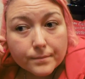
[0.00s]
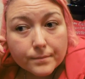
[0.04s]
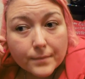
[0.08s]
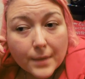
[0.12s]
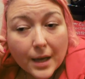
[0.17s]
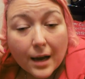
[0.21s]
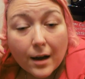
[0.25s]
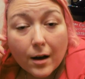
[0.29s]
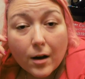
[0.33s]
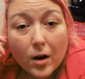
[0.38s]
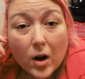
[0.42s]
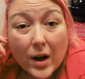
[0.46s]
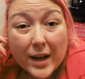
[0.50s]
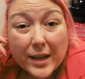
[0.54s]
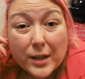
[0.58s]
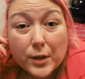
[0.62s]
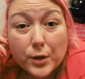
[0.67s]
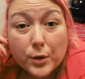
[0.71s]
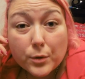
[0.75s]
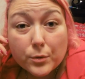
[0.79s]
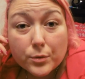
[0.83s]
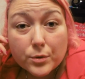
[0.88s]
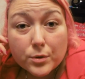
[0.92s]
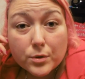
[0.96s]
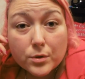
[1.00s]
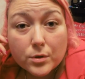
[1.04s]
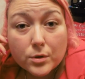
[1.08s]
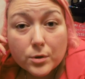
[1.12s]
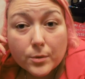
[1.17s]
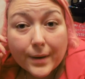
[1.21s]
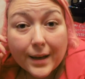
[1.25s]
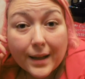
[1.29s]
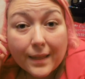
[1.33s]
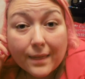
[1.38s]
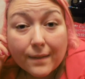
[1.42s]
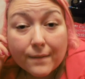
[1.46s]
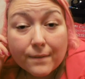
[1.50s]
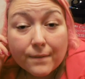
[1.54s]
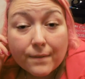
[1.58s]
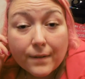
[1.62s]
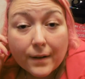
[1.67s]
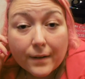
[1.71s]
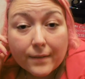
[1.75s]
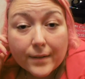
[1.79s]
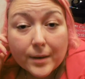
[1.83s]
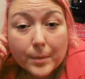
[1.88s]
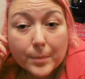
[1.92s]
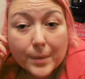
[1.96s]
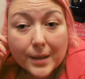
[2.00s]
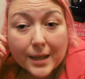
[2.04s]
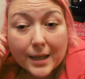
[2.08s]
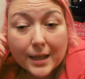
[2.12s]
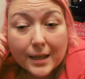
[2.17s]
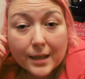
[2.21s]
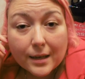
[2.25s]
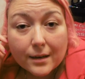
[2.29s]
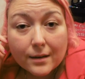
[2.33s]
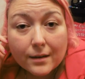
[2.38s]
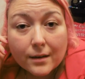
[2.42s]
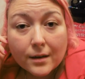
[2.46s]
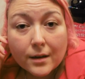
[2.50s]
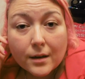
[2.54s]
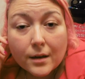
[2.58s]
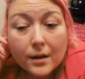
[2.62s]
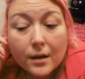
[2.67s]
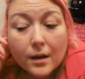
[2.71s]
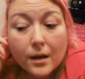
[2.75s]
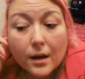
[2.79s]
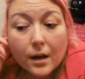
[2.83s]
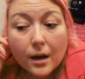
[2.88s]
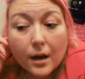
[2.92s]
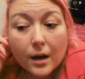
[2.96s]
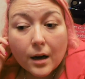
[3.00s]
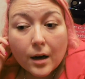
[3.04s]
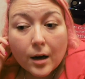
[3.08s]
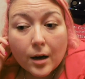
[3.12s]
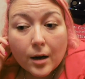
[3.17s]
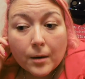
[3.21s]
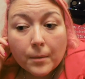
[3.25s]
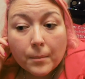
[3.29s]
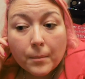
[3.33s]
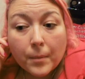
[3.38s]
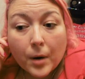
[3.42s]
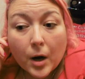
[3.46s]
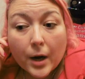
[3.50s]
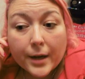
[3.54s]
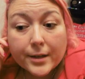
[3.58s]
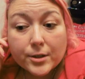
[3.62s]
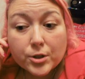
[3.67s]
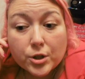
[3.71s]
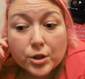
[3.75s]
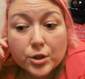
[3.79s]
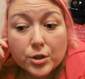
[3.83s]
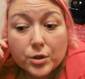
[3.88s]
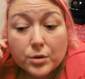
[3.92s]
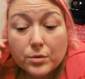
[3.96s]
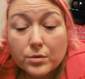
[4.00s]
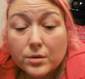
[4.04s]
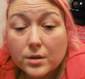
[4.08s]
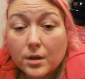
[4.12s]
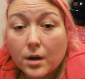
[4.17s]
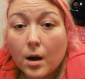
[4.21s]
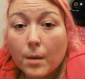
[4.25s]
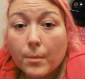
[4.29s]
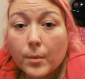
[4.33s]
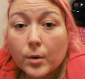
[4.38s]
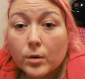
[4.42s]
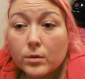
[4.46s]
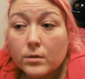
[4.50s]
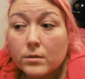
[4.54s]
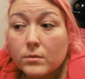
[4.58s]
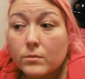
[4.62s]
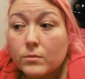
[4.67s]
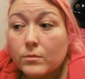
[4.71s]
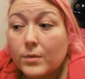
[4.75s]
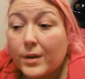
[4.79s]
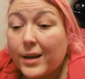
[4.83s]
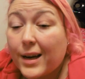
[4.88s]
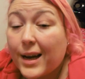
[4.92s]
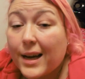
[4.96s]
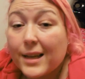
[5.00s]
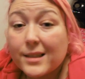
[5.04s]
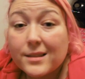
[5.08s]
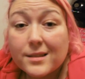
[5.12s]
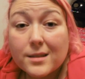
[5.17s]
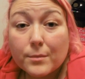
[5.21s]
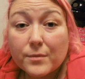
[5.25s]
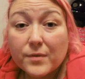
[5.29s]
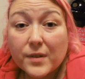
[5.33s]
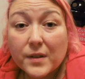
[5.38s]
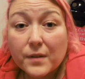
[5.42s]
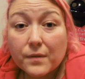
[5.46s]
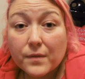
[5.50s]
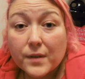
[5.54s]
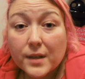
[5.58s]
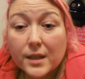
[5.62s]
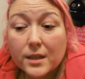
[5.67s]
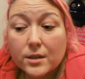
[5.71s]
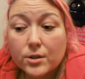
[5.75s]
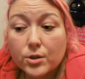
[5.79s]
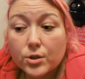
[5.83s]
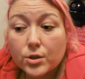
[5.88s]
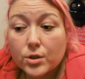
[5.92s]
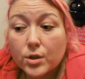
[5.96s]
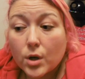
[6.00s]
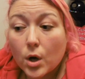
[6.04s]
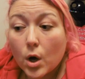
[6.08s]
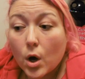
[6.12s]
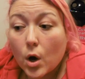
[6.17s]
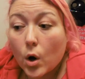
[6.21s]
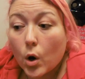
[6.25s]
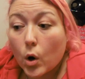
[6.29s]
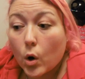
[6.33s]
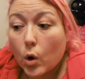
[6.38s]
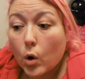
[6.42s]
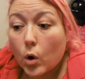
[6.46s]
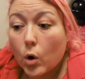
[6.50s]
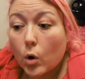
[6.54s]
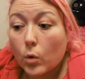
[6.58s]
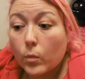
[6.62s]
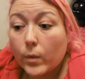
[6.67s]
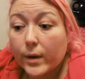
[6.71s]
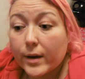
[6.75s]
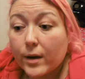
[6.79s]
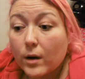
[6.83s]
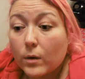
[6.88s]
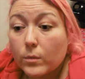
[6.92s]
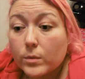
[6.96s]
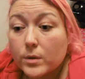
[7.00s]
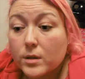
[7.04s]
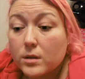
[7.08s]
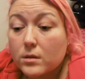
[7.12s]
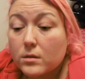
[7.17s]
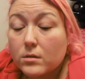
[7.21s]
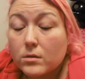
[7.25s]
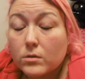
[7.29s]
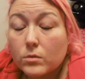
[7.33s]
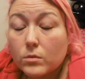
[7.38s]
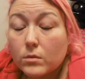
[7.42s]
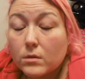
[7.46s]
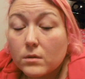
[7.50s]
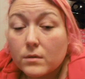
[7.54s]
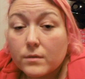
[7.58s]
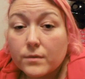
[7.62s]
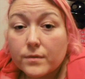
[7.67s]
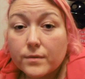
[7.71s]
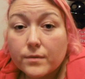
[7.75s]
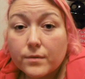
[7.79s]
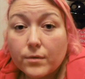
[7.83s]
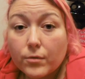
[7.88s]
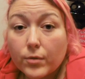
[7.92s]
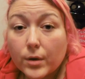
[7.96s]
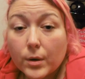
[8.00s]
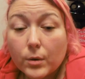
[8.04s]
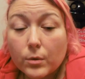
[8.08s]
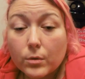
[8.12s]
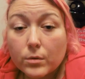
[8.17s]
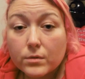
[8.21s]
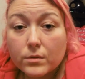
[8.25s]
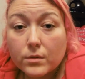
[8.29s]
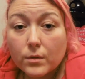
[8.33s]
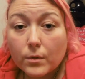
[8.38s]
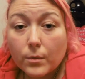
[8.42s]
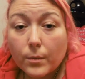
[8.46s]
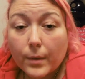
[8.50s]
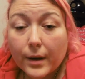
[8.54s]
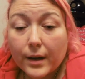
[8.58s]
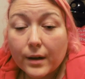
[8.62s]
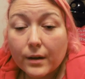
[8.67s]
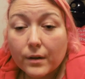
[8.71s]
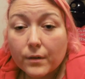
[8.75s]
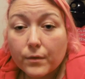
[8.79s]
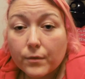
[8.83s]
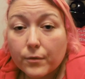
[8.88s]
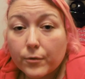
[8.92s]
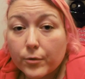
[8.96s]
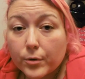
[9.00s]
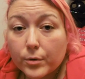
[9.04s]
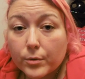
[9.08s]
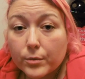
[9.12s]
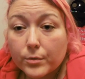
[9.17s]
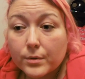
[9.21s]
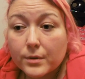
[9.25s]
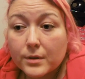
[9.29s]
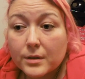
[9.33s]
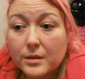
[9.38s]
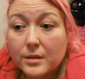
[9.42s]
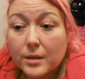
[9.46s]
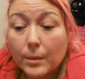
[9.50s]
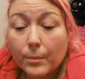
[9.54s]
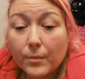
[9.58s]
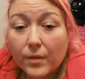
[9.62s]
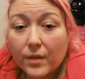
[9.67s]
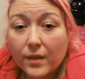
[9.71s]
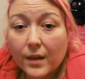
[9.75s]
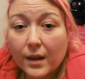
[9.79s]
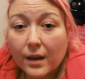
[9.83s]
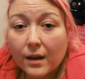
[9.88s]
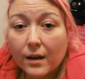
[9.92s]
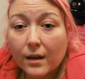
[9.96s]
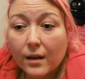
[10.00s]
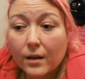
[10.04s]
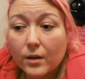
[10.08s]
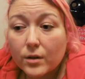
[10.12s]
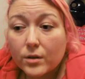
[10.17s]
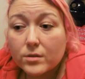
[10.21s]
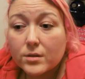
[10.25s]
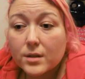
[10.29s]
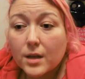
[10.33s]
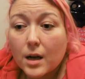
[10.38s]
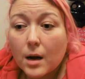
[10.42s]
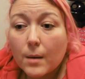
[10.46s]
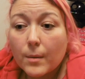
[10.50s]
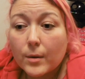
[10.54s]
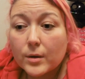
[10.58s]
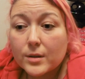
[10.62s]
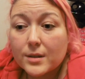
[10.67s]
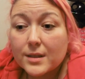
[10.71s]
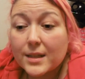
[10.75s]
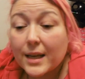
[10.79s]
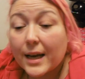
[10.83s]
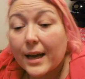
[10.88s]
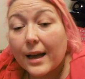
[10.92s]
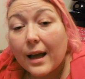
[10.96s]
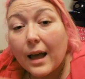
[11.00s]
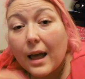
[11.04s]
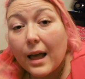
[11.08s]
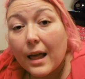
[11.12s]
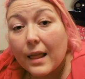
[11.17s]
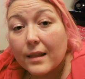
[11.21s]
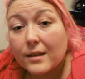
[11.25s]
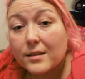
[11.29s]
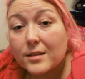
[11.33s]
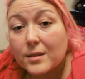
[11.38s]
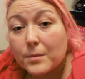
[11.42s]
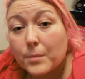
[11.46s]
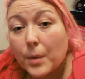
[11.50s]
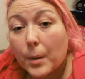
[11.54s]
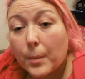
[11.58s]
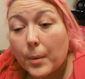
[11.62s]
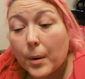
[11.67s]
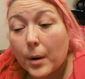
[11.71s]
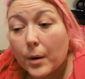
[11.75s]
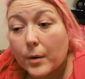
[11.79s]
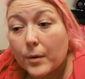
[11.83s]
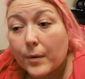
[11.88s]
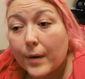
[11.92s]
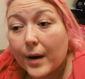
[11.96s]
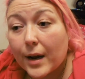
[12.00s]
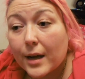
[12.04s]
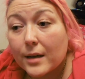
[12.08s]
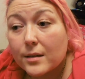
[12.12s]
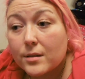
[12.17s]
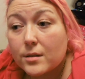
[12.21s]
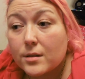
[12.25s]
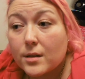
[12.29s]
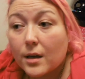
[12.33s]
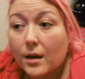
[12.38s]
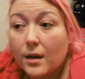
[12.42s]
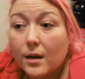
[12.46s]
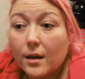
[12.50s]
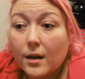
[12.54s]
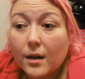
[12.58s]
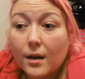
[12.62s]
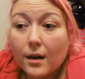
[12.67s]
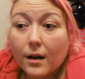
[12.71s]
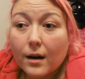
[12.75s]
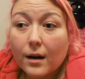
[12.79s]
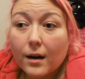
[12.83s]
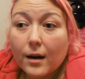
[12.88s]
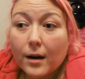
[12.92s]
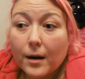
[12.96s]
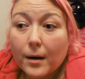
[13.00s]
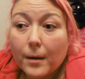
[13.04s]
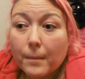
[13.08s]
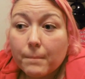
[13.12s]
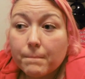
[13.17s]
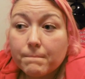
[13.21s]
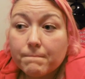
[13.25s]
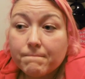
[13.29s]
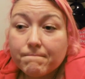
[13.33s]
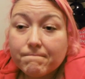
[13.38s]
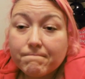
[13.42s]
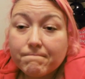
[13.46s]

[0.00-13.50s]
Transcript: how I used to do it in the very beginning um, I just used to come on when I had something finished or when I was sort of three quarters of the way through something used to come on and say this is my progress um,